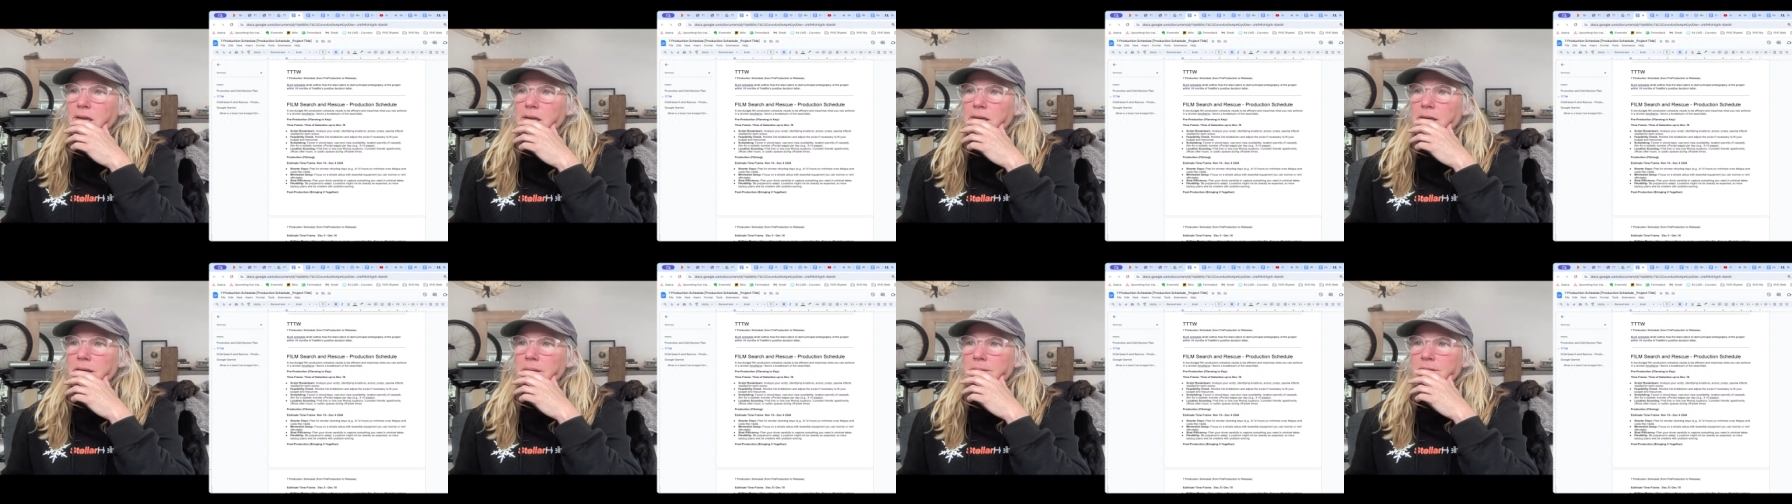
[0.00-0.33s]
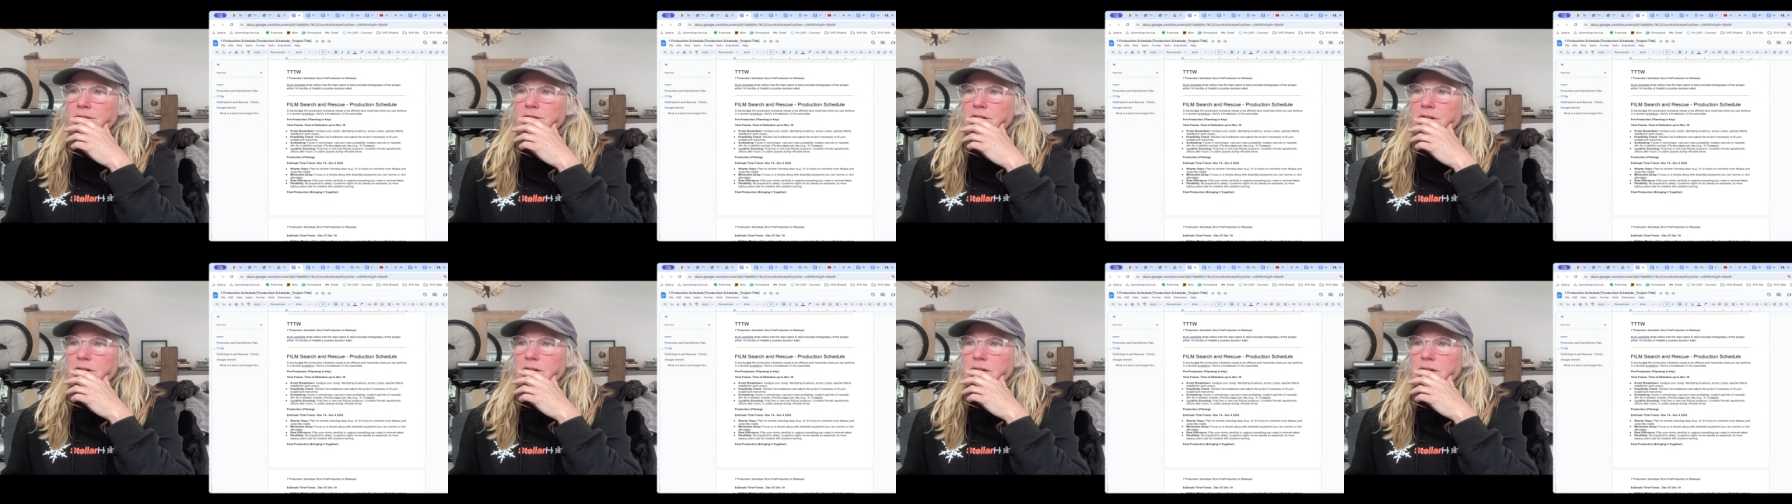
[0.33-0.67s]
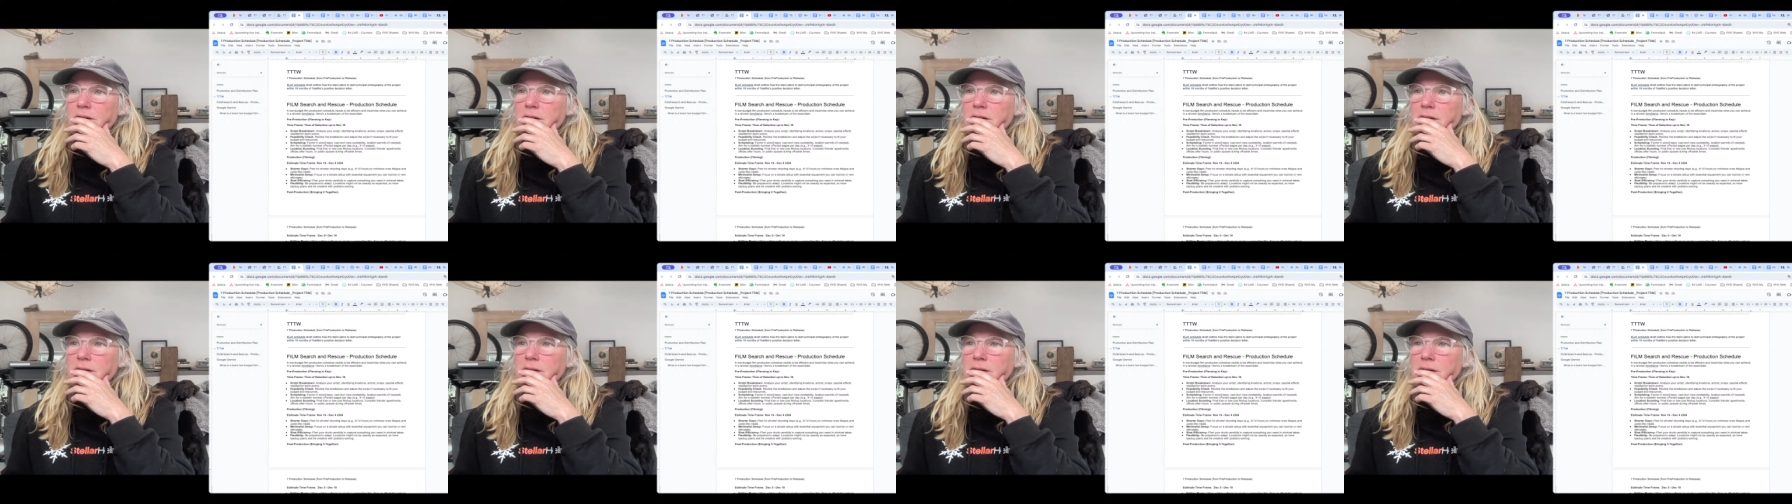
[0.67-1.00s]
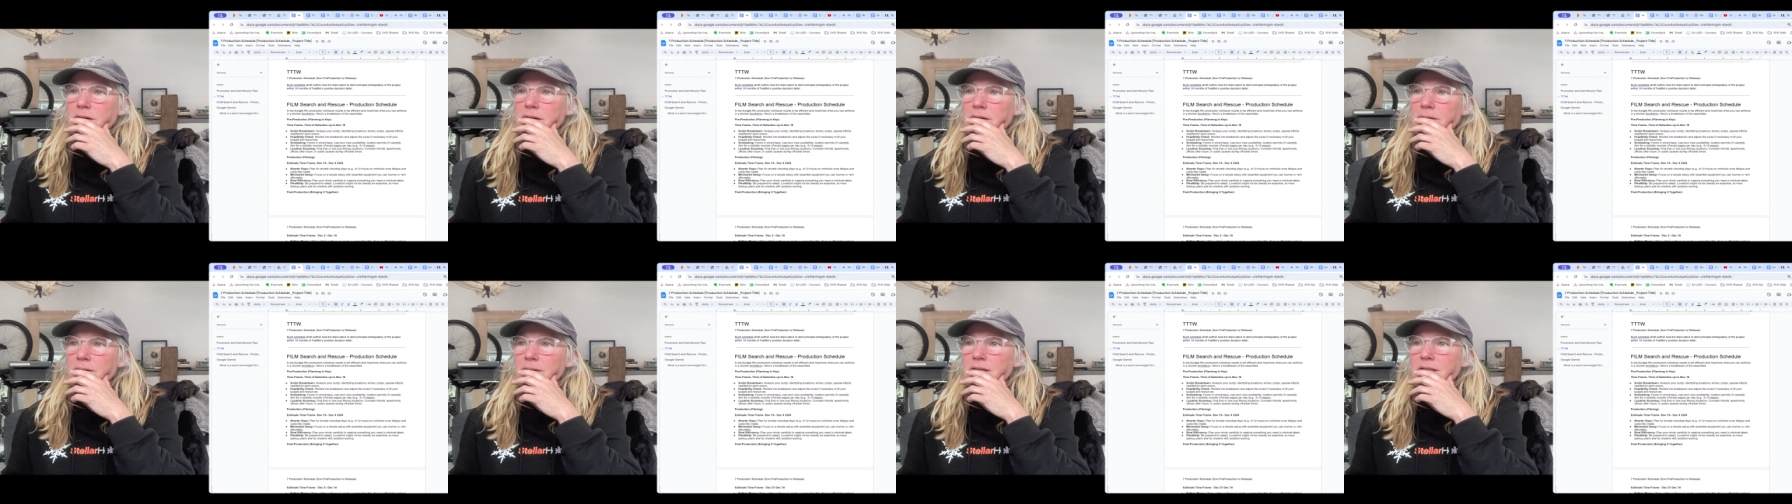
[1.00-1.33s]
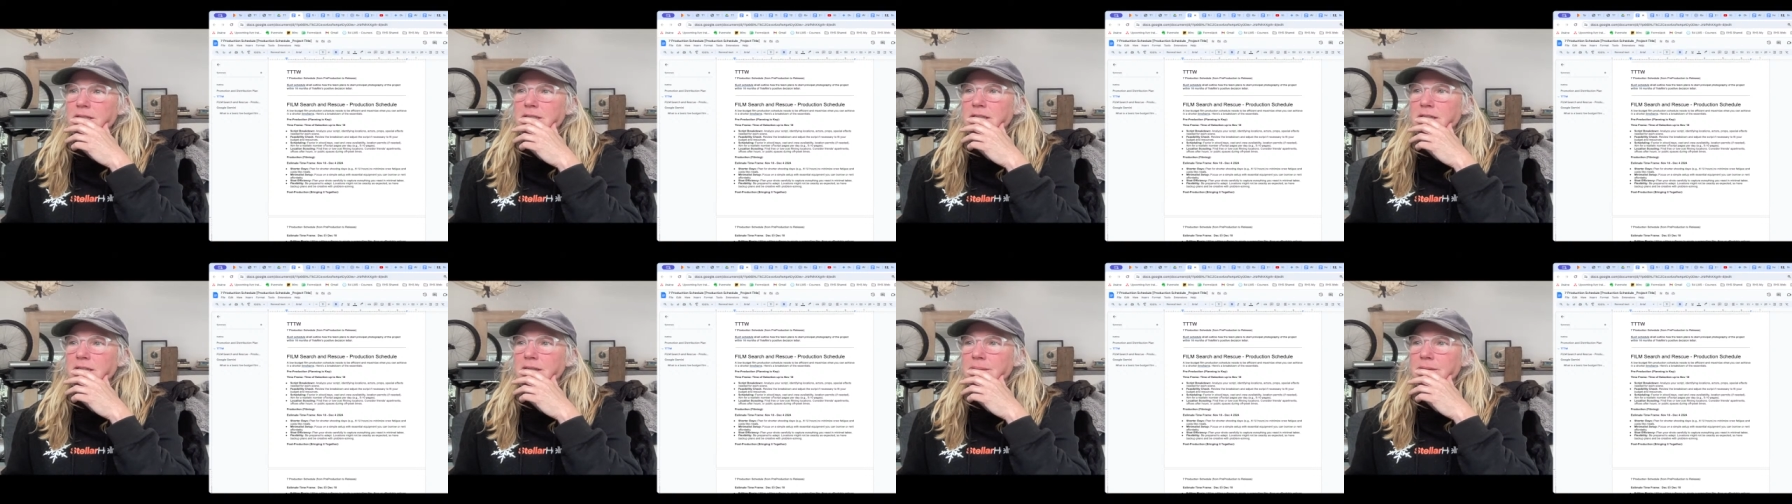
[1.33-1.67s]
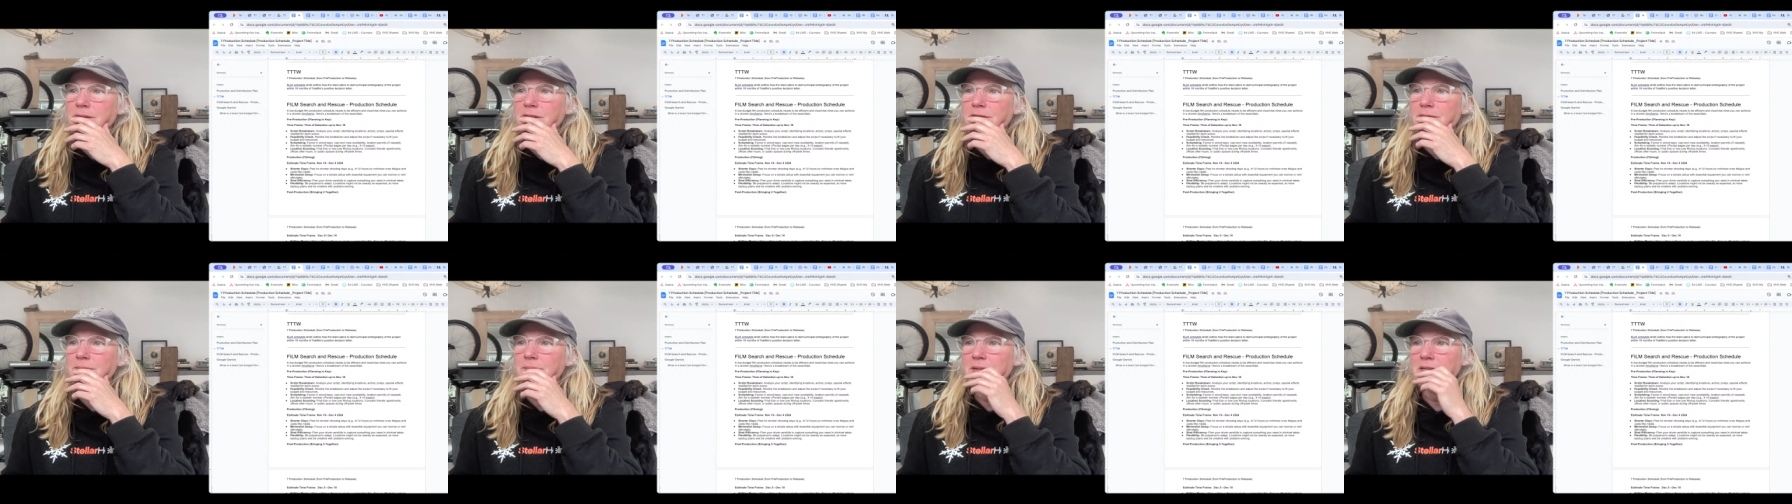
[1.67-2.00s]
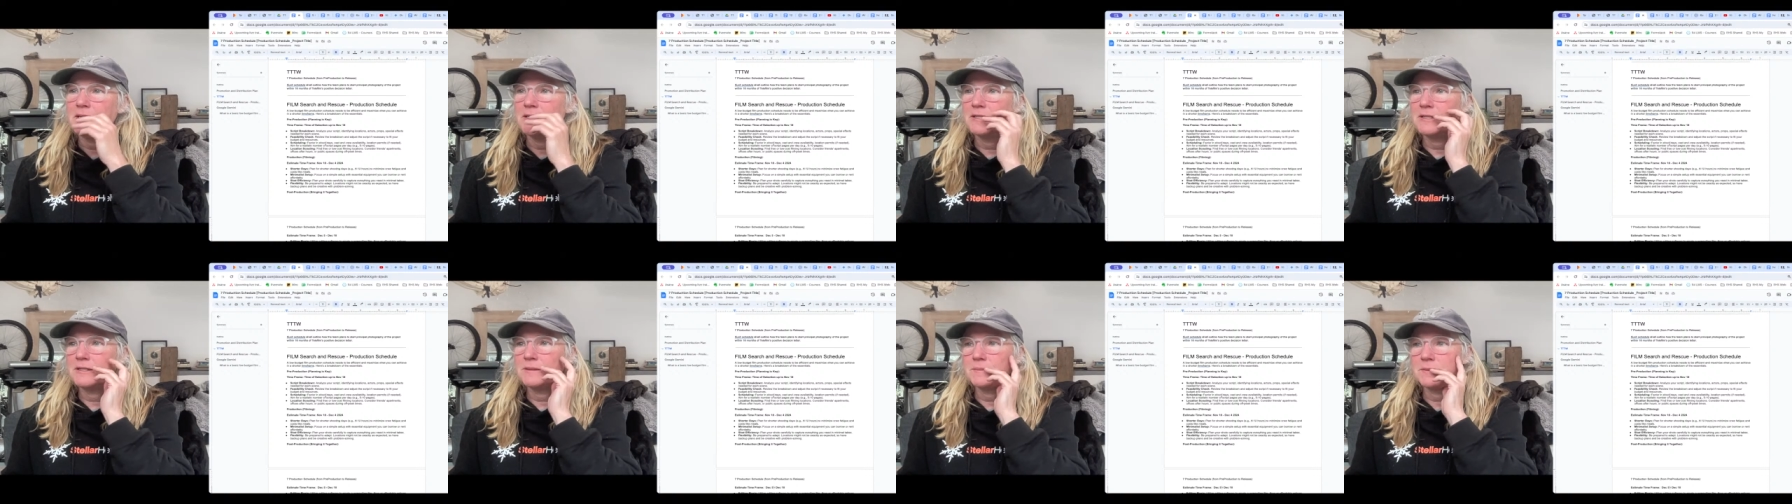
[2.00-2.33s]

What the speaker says: Aim for realistic number of pages